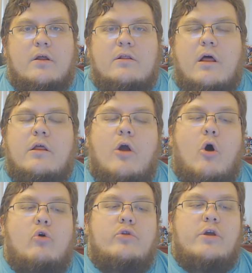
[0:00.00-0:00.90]
and Lali
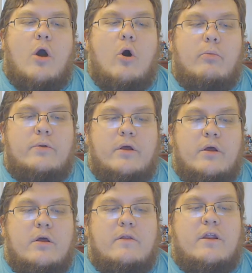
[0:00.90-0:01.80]
only hoped
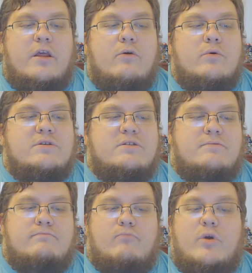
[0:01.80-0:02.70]
that
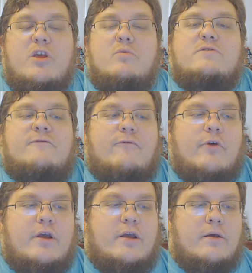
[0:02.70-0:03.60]
when he was
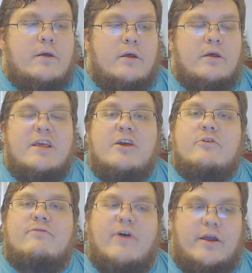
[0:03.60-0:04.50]
free, he
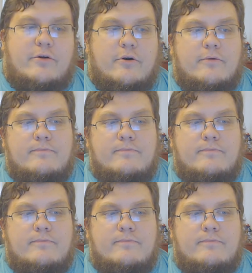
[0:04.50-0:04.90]
could find her.